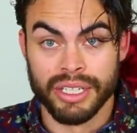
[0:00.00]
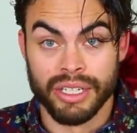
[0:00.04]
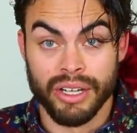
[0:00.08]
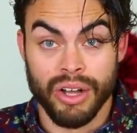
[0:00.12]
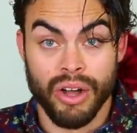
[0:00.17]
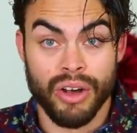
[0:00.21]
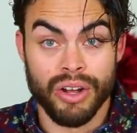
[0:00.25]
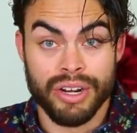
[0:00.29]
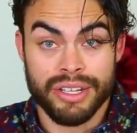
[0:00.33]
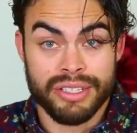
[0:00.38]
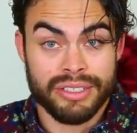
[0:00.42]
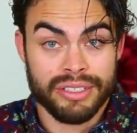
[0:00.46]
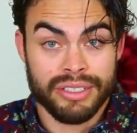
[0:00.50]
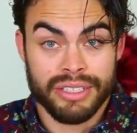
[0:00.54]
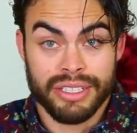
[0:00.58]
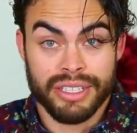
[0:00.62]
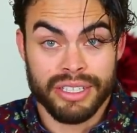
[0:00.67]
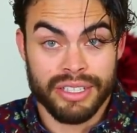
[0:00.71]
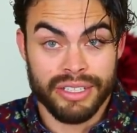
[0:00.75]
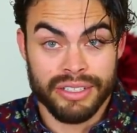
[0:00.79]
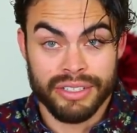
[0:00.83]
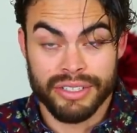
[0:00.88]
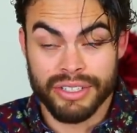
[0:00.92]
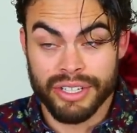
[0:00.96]

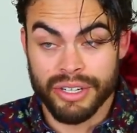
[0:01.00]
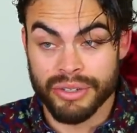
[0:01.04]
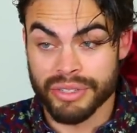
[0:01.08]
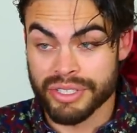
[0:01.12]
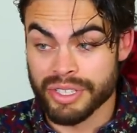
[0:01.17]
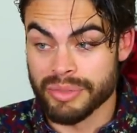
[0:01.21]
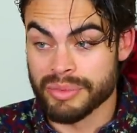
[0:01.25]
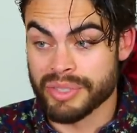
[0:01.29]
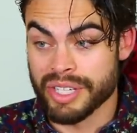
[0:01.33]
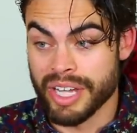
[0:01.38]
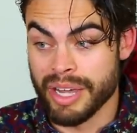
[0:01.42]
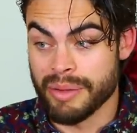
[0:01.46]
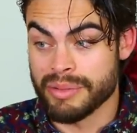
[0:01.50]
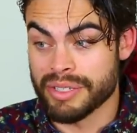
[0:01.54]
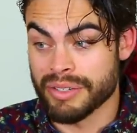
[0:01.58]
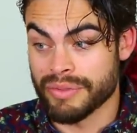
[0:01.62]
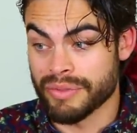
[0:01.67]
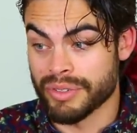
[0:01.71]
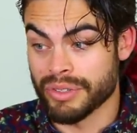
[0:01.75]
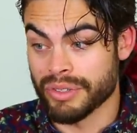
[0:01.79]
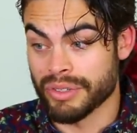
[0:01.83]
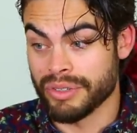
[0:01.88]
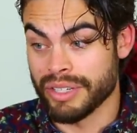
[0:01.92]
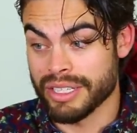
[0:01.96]
honestly, you know, sometimes
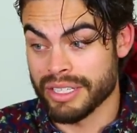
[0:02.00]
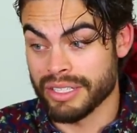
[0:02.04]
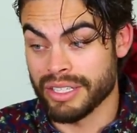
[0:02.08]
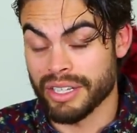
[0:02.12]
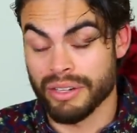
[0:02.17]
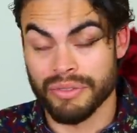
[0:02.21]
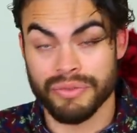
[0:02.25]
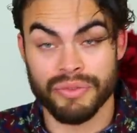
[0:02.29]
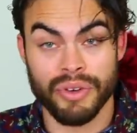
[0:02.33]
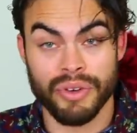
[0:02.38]
if a girl has a lot of